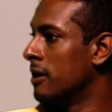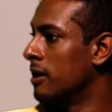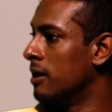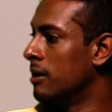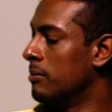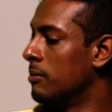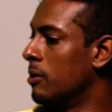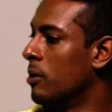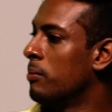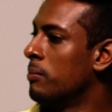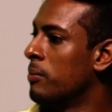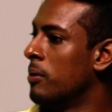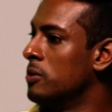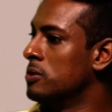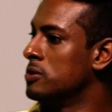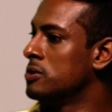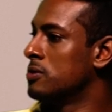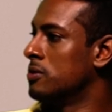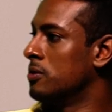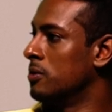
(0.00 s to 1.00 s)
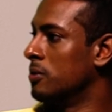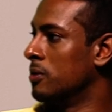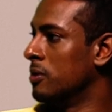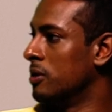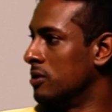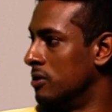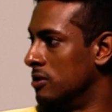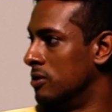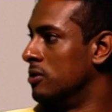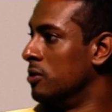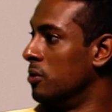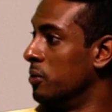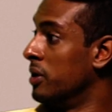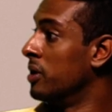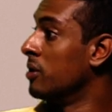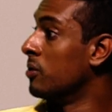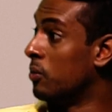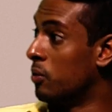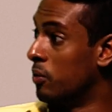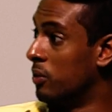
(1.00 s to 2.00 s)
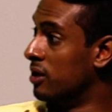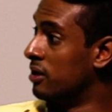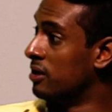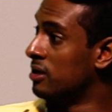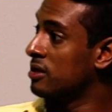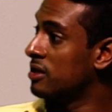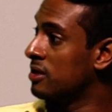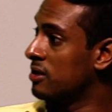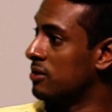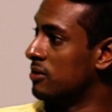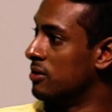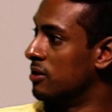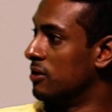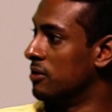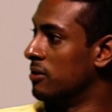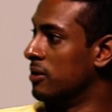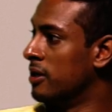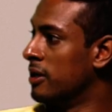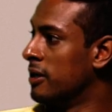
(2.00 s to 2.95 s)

opposed to doing work, you know.